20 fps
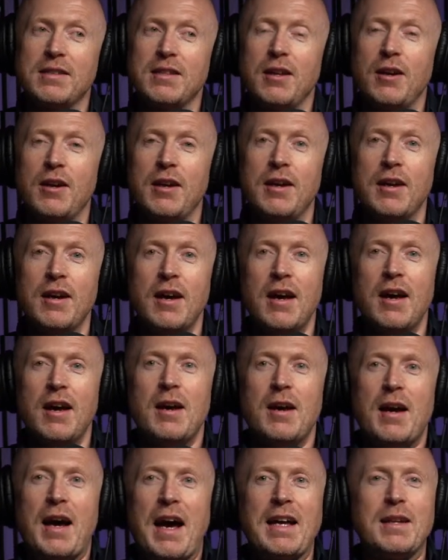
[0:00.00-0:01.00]
Like,
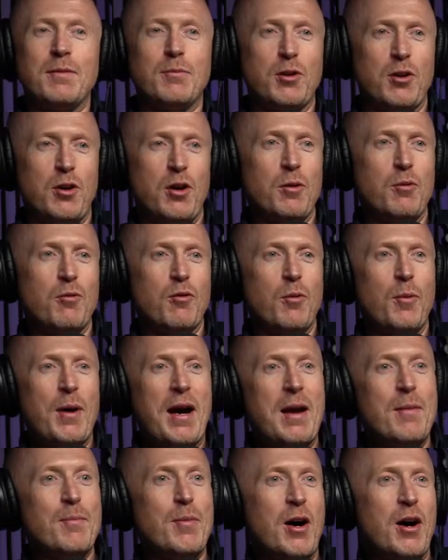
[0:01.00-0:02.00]
Adam and I were away
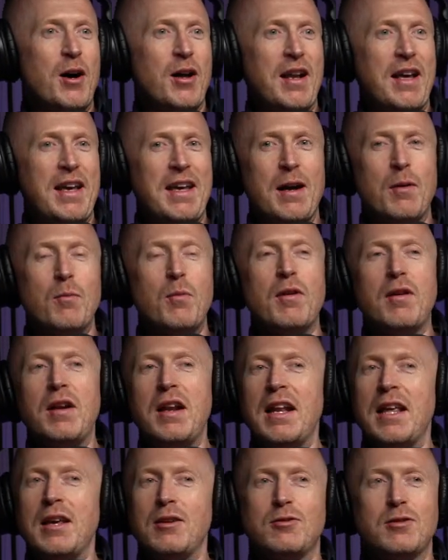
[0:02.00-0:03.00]
in Bali, and we're
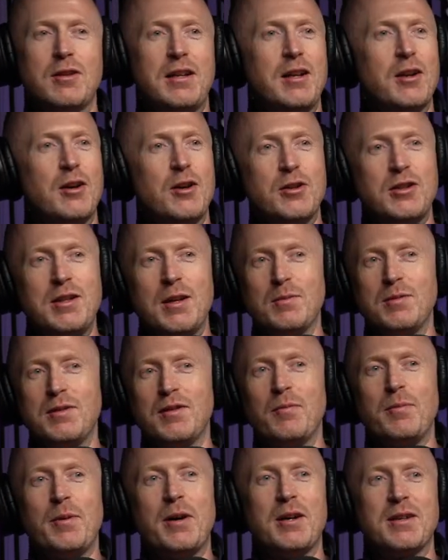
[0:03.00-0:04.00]
literally like ships that
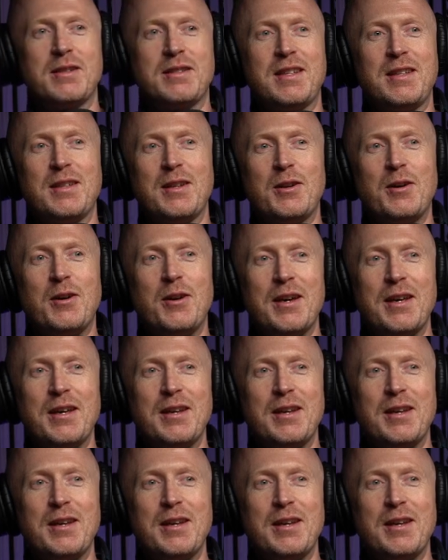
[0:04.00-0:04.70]
have passed in the night.